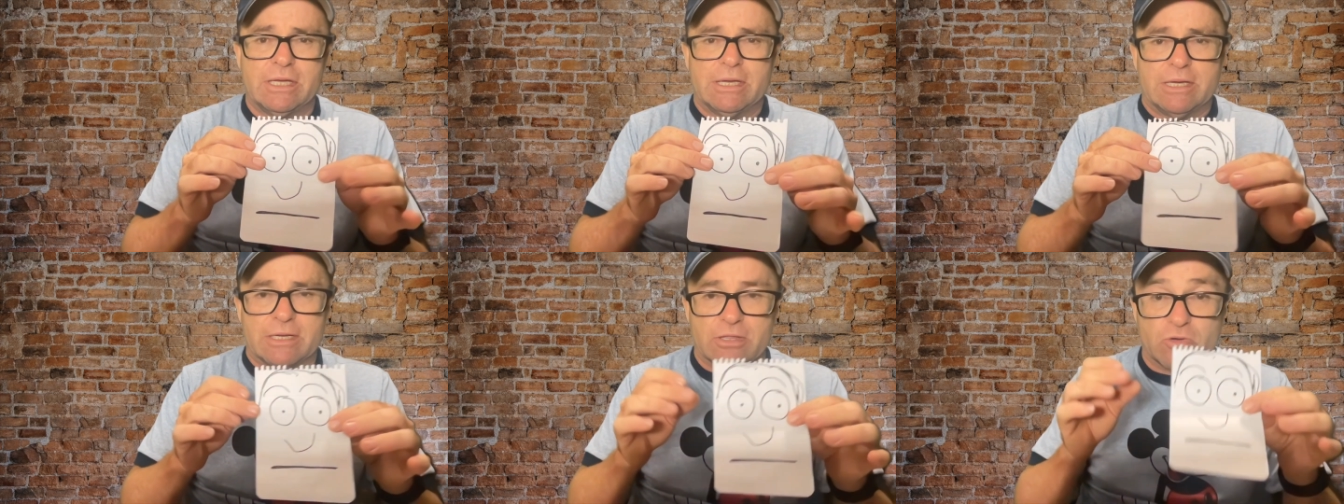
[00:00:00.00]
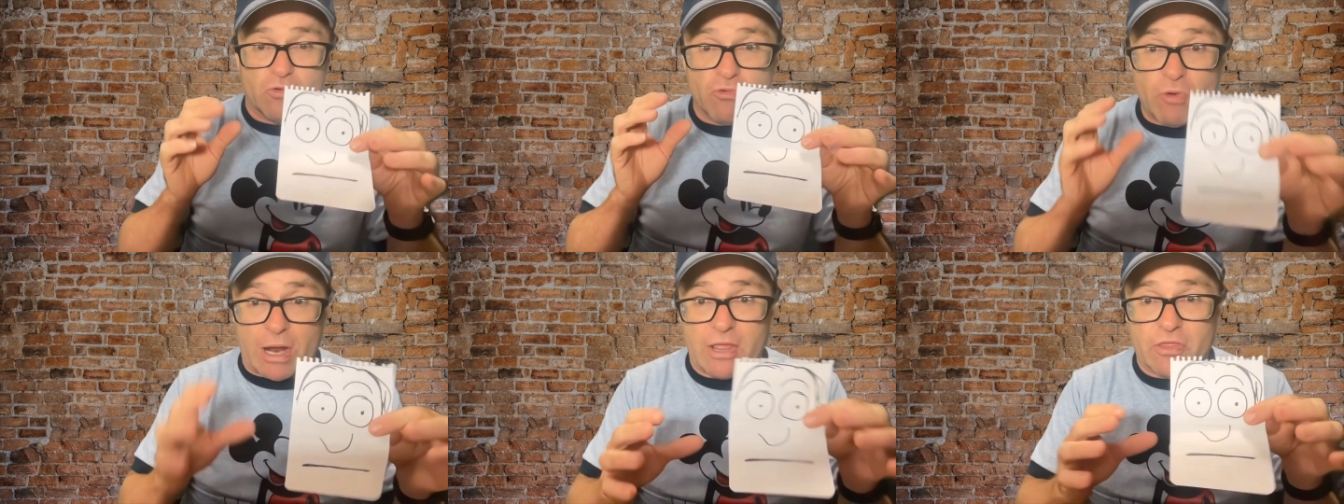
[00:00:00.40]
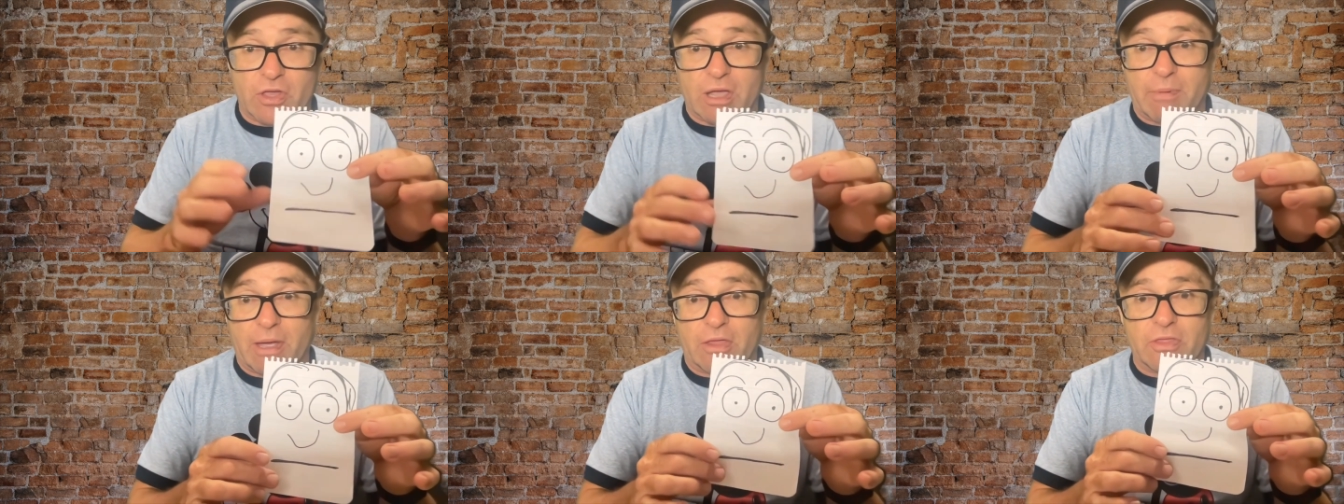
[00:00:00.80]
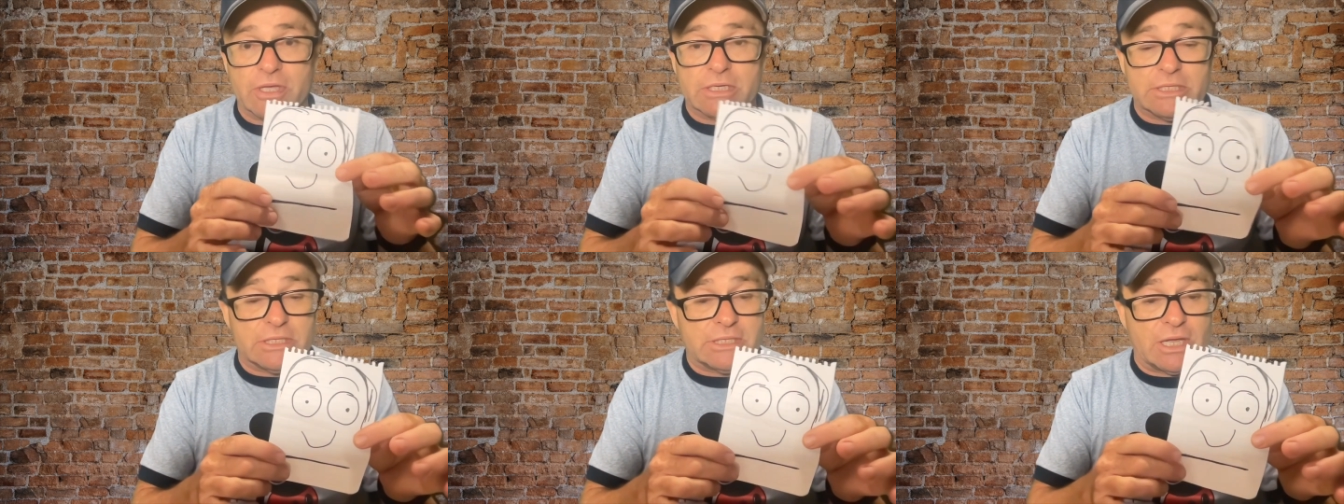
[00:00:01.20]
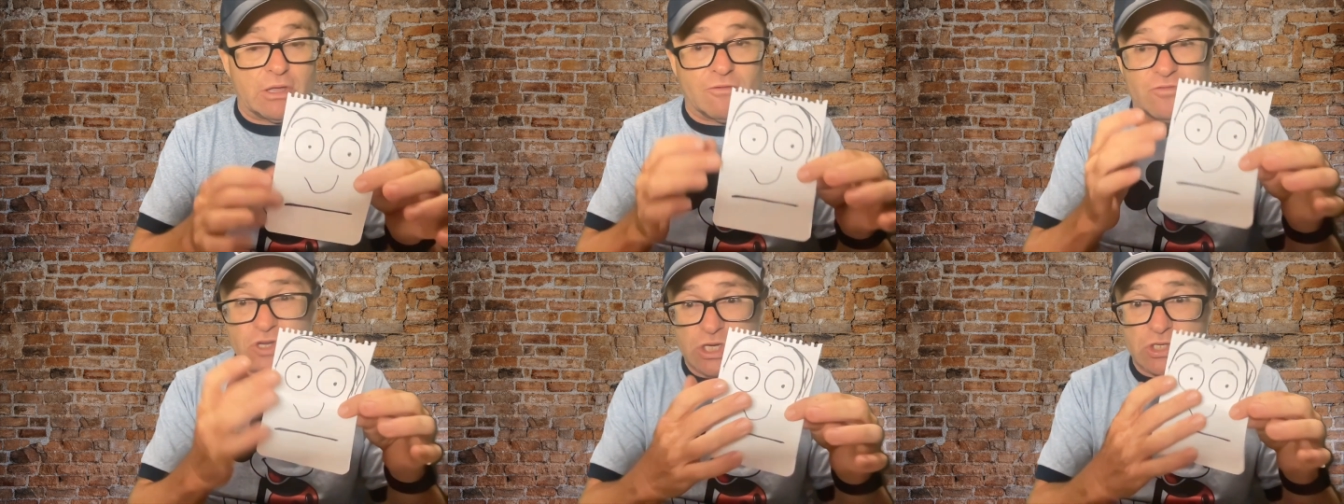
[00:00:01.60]
the great thing about this is that
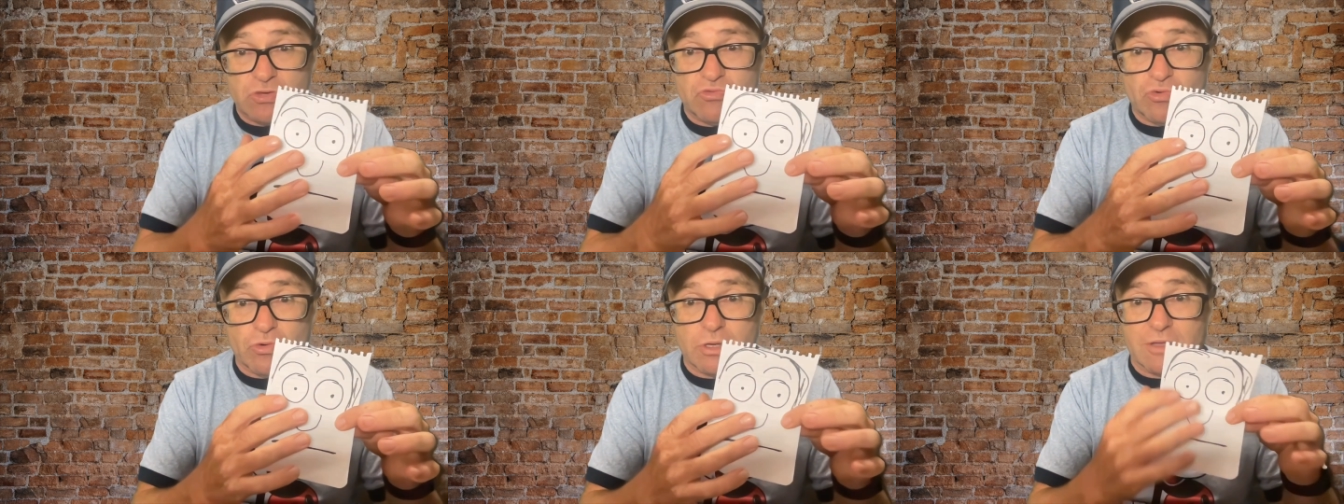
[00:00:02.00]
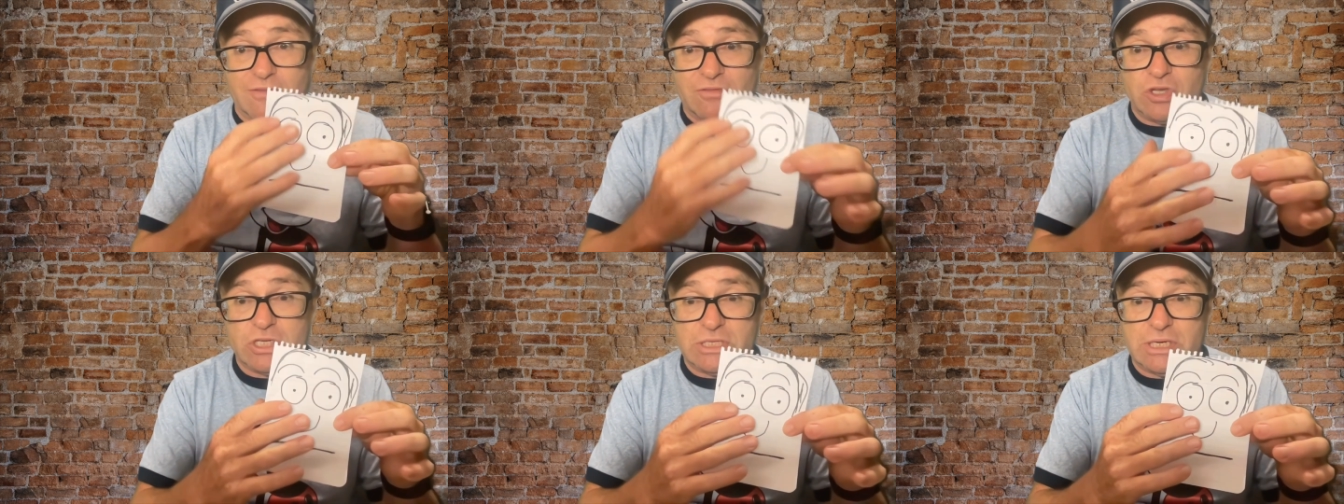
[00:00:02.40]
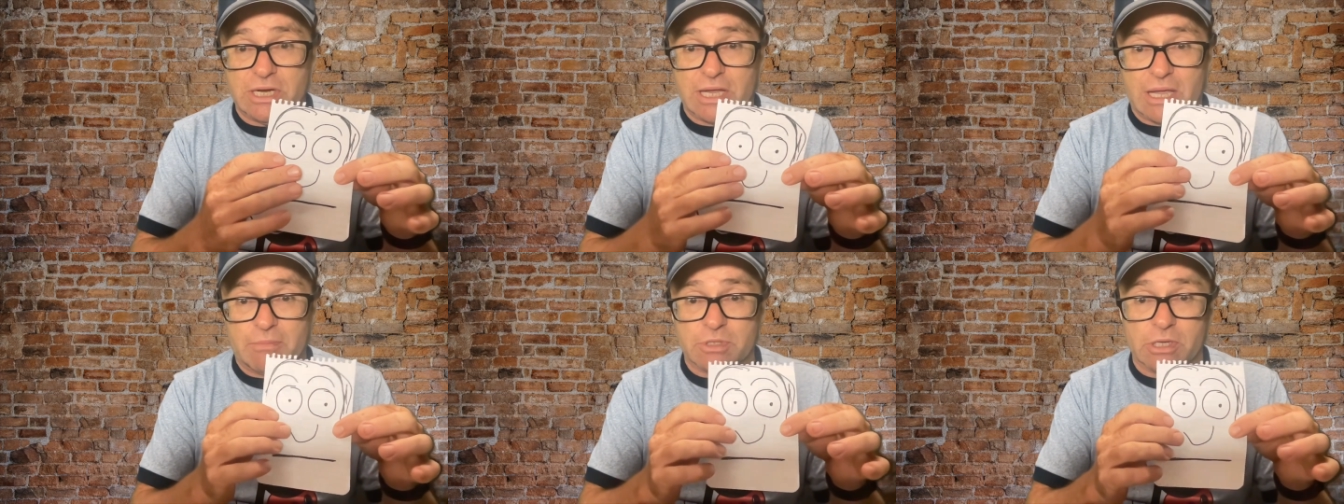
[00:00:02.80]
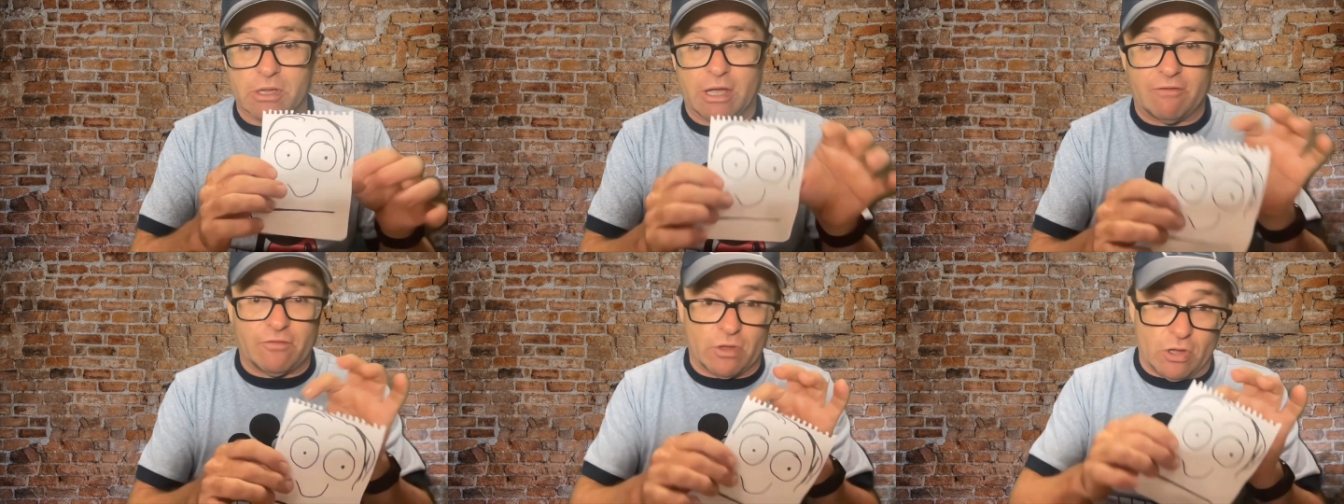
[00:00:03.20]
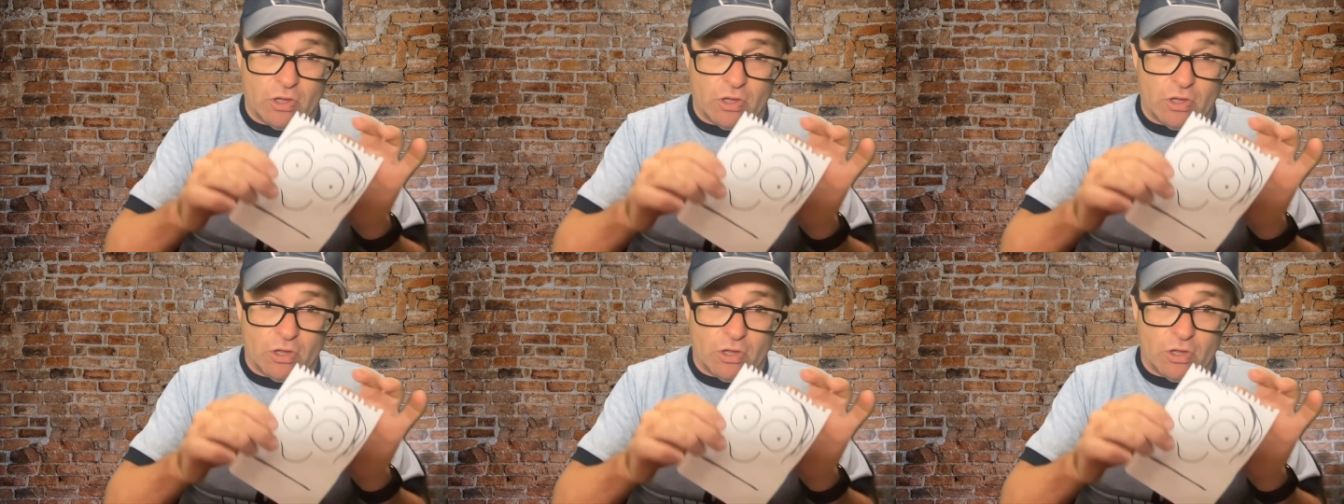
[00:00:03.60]
you've just drawn it, they've just seen it come to life,